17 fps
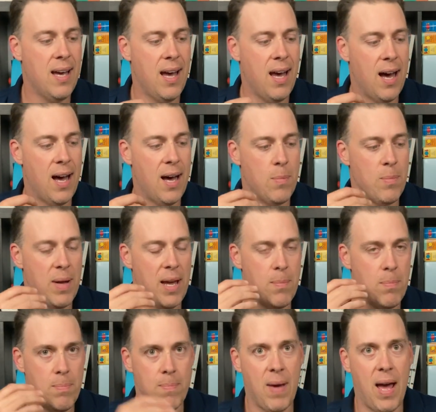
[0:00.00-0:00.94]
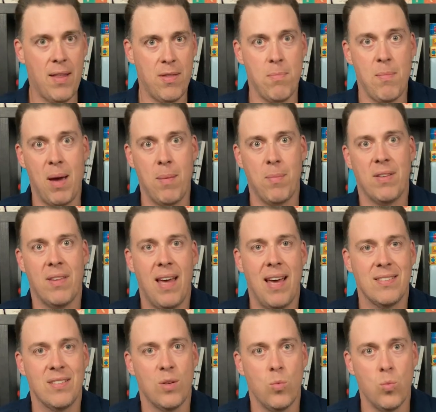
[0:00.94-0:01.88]
Um, and Math Mammoth
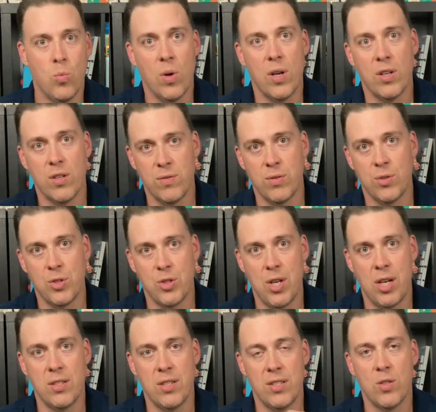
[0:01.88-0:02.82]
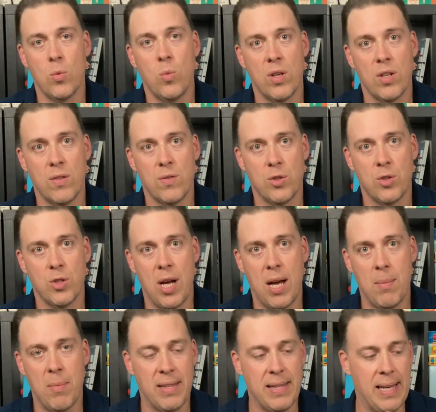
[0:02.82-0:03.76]
has a wonderful does a wonderful
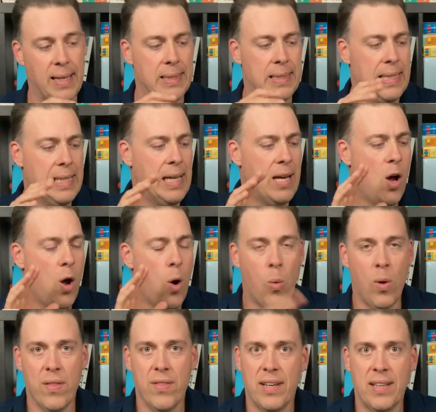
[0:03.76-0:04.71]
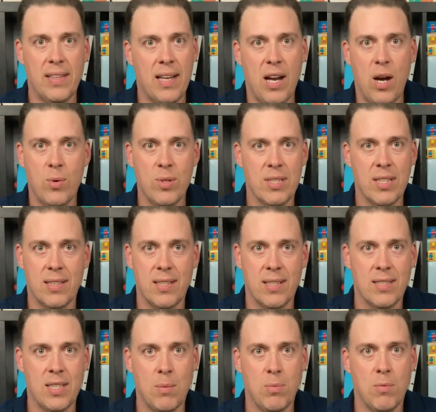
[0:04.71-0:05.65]
job at that. One thing that I always like to
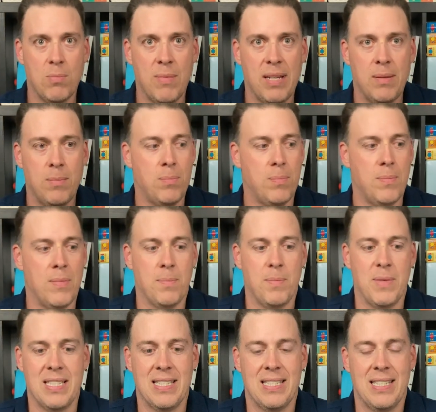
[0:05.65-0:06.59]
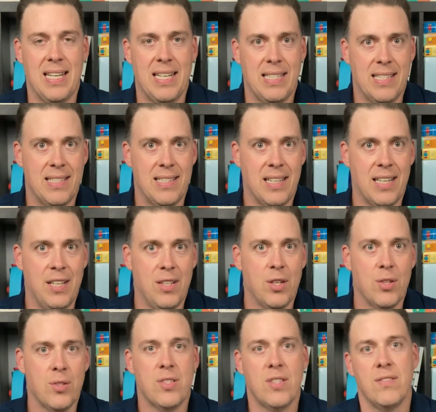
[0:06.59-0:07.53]
supplement, besides sticky
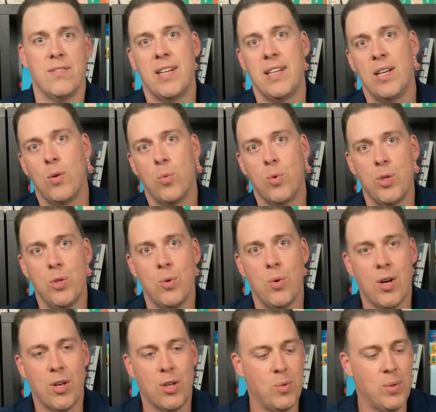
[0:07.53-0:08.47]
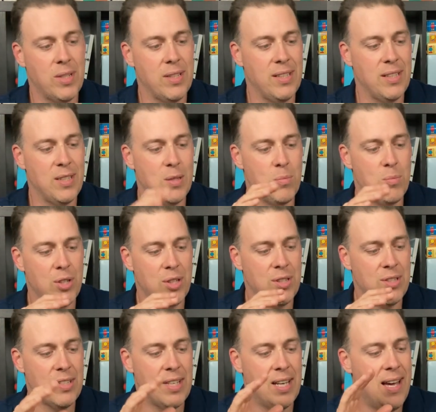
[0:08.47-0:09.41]
notes to find out where you are quickly in the books,